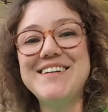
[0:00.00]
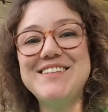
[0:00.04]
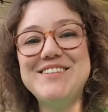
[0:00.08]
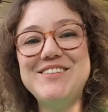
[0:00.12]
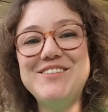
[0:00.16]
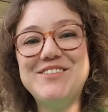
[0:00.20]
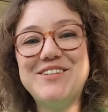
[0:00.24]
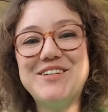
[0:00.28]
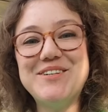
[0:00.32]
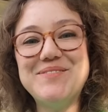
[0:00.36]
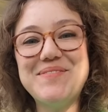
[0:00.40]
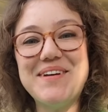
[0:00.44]

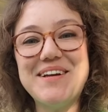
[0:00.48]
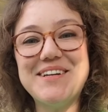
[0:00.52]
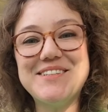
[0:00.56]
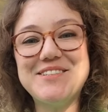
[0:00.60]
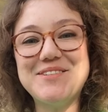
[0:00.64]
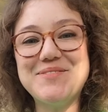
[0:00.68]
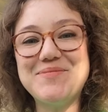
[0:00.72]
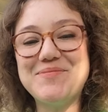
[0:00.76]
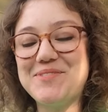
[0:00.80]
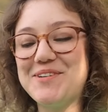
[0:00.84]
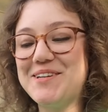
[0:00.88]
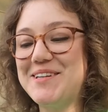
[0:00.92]
you could make
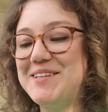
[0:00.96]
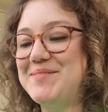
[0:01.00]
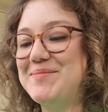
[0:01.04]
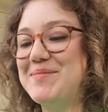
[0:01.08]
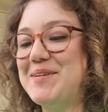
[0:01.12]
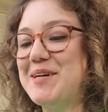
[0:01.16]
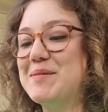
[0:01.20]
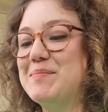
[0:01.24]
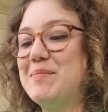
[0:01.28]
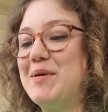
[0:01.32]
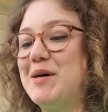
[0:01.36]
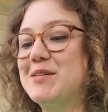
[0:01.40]
some pretty
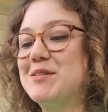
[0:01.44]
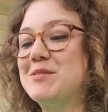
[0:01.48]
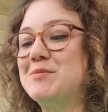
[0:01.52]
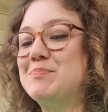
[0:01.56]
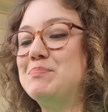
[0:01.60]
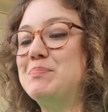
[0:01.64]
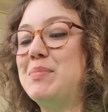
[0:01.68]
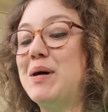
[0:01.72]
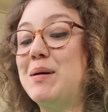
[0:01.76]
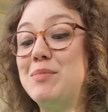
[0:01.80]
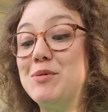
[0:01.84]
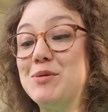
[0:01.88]
big
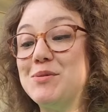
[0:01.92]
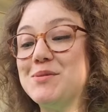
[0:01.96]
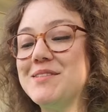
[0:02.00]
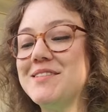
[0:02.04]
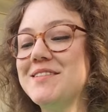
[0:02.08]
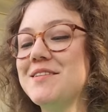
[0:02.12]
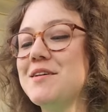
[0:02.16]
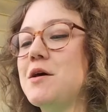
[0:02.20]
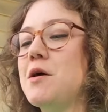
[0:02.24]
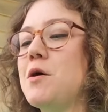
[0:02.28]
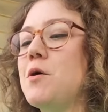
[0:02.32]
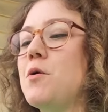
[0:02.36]

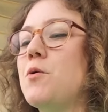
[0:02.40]
bubbles,